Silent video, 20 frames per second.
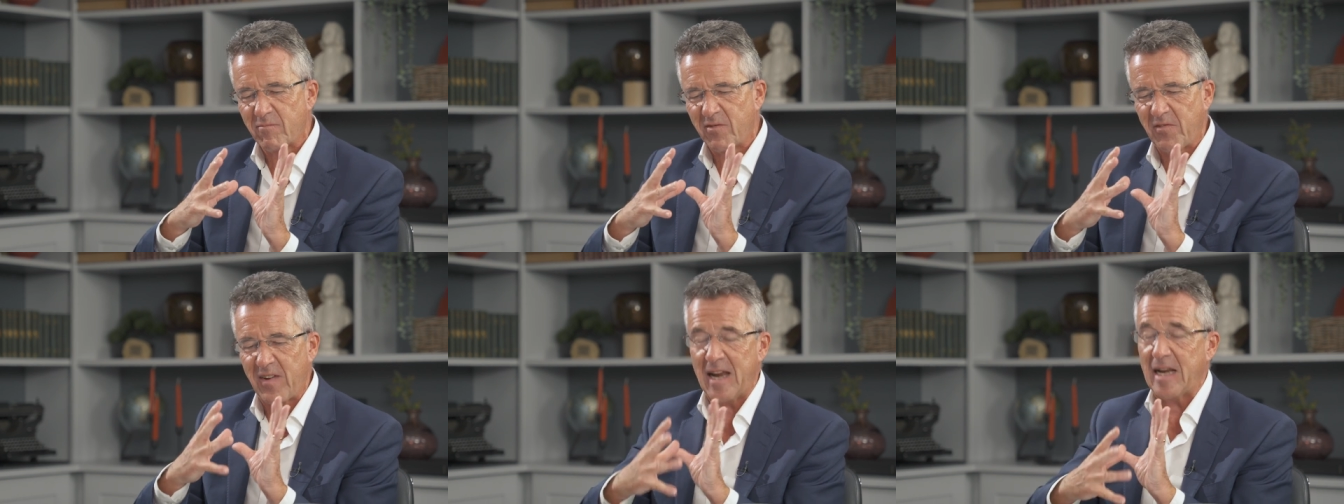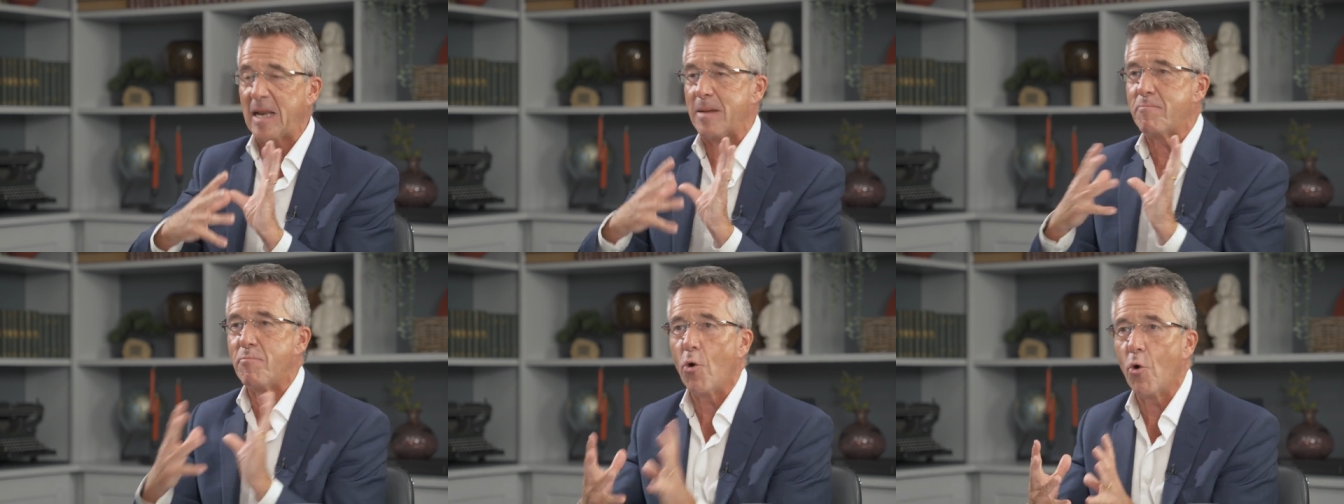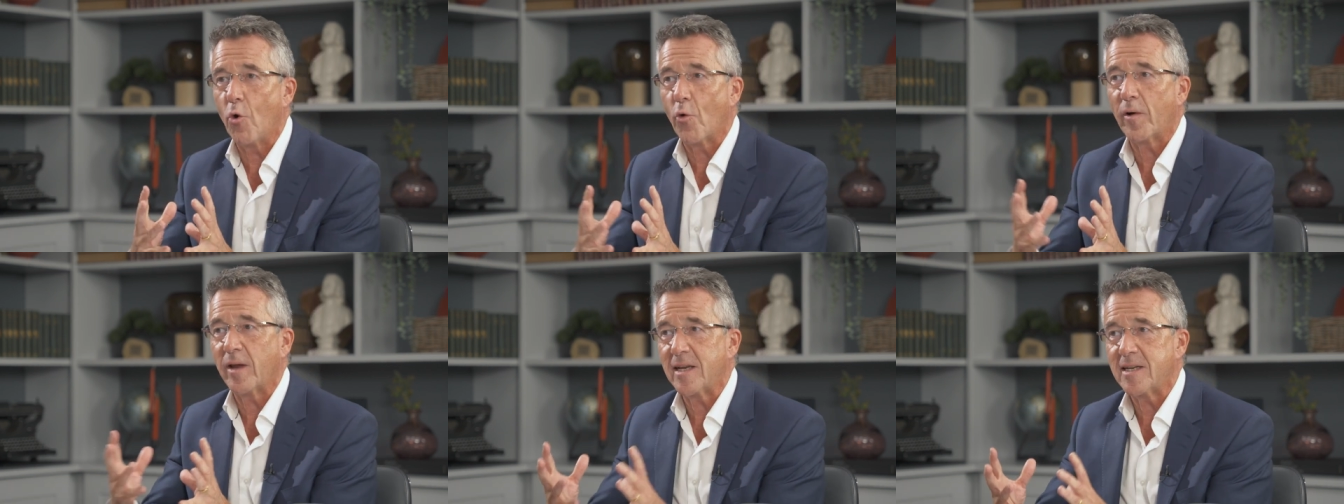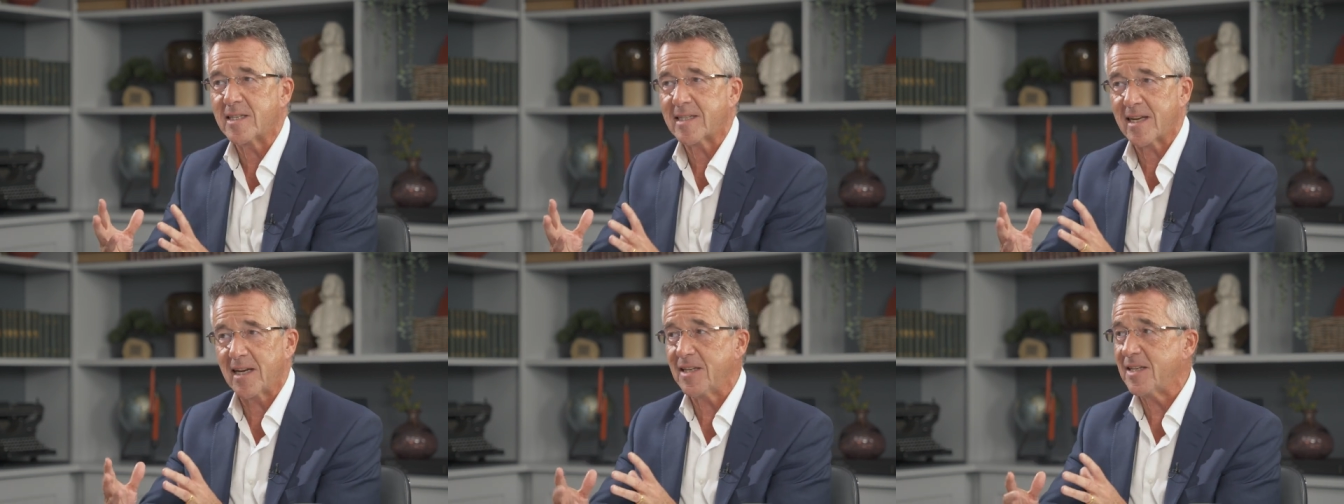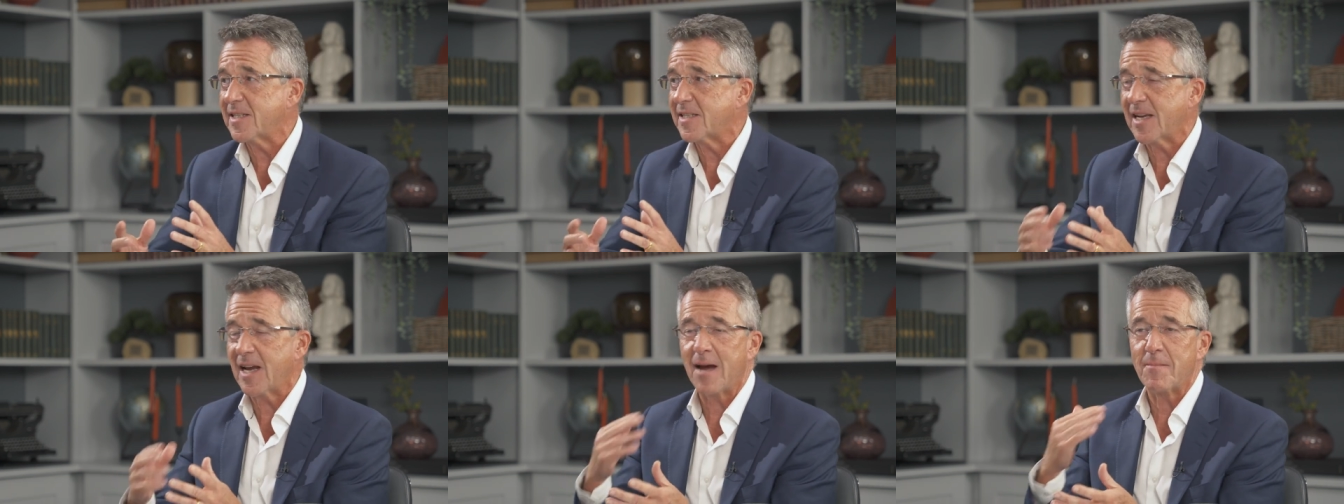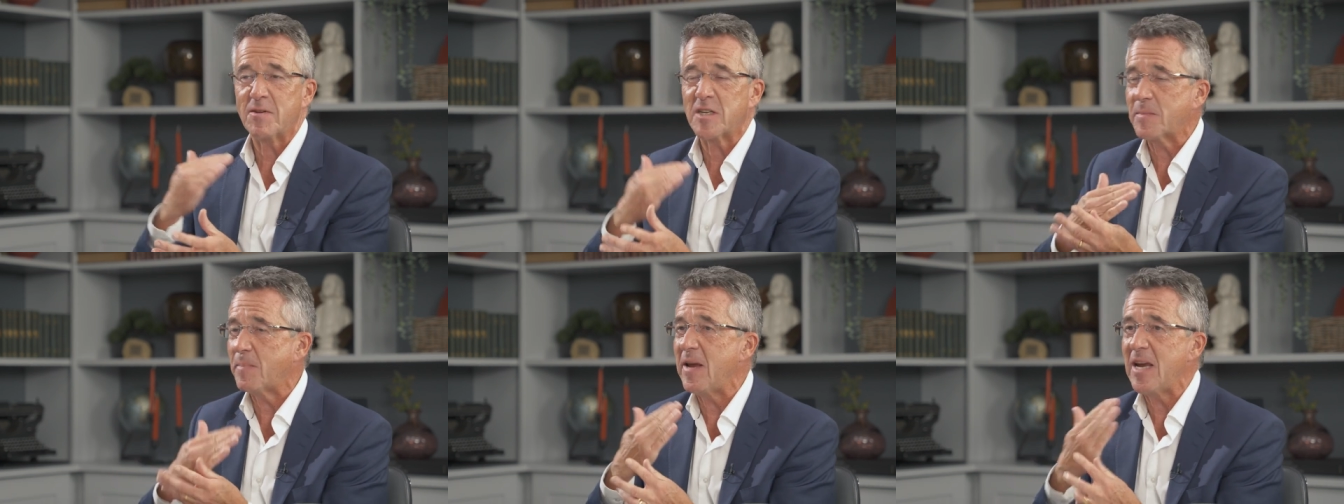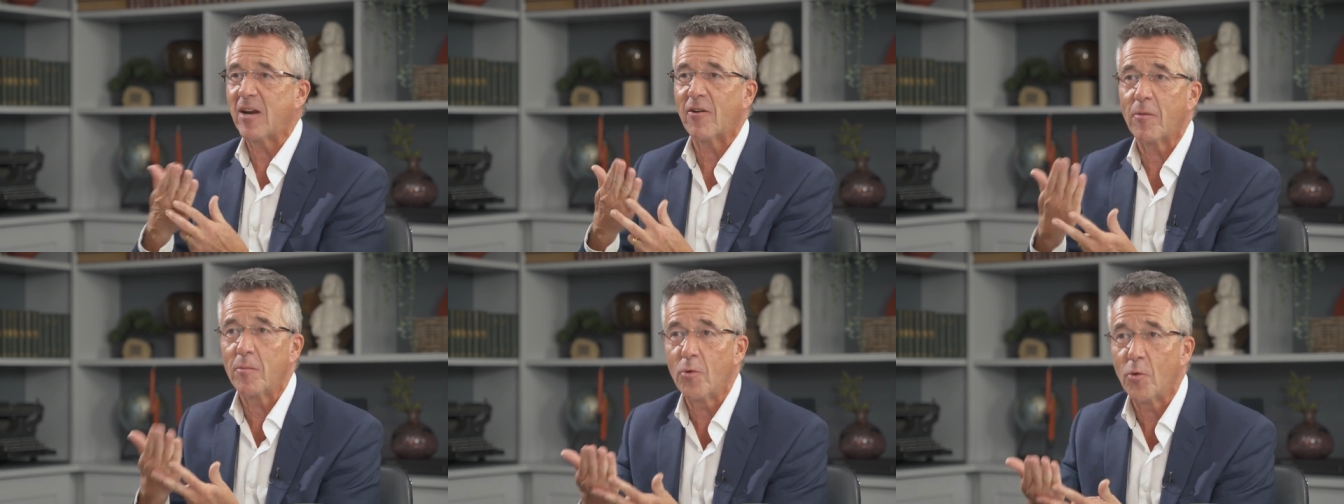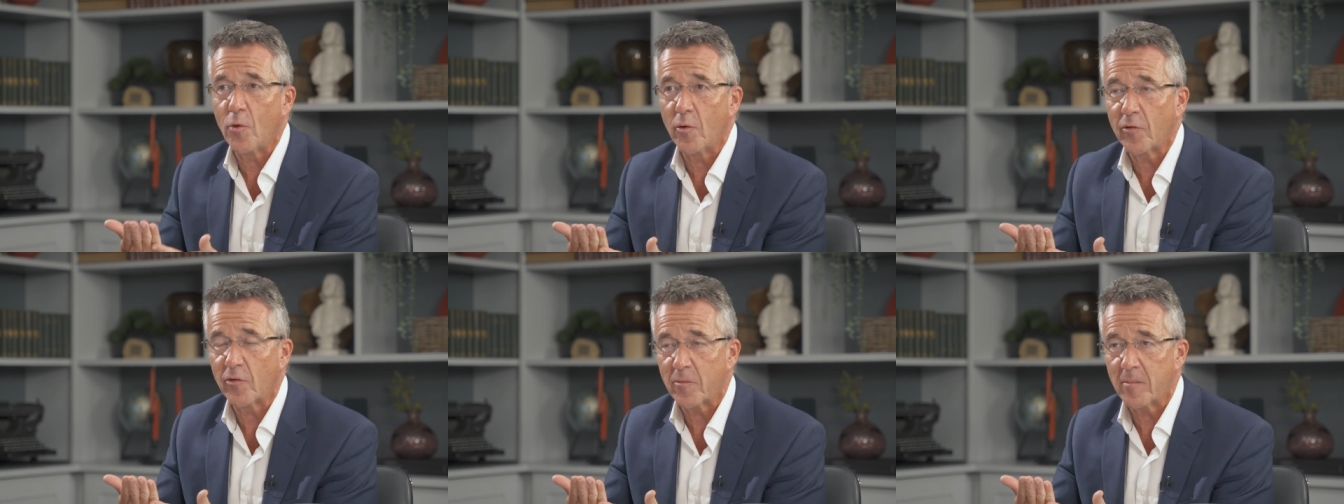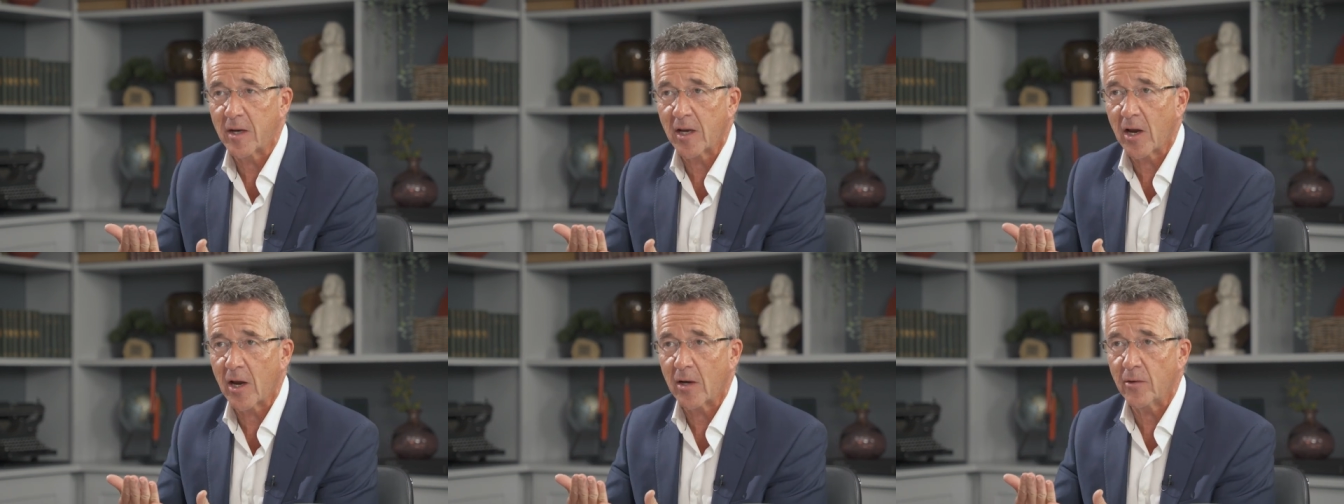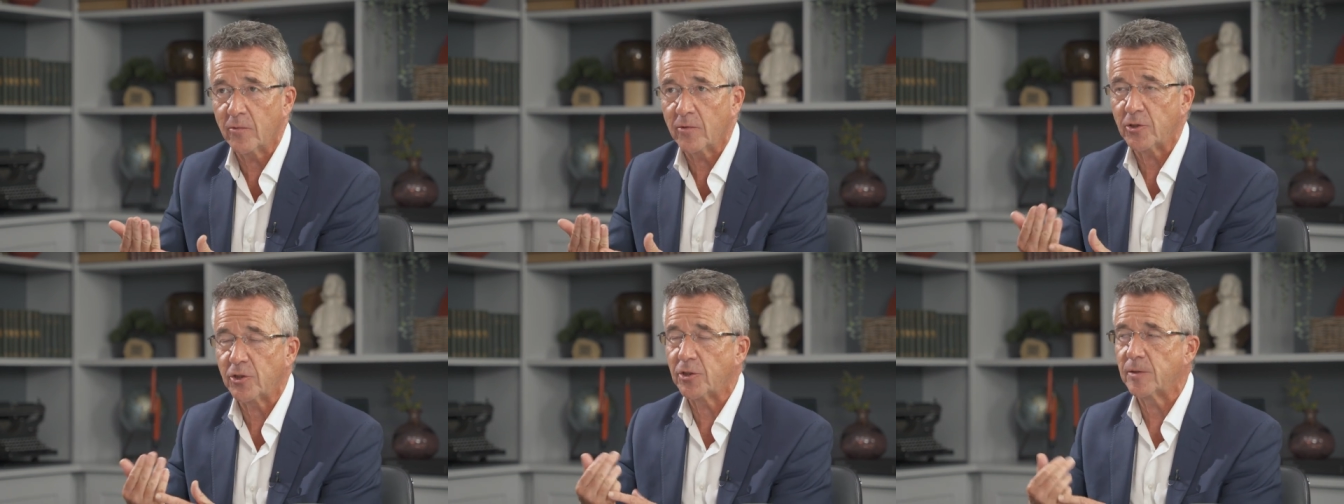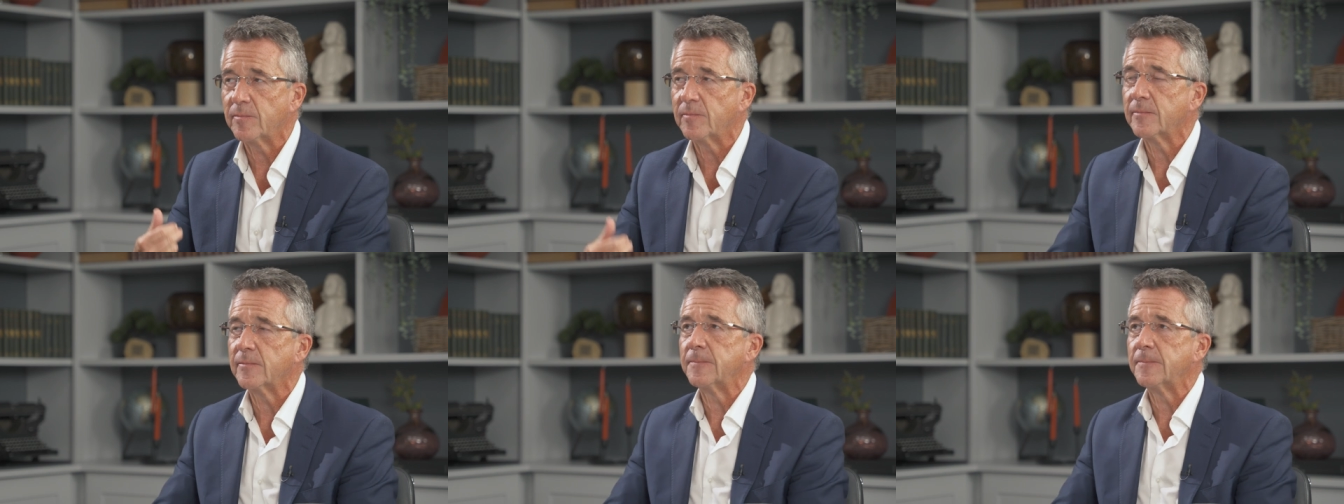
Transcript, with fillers: fairly boring and standing, you say, I'm a speaker, I'm an author, I'm a coach.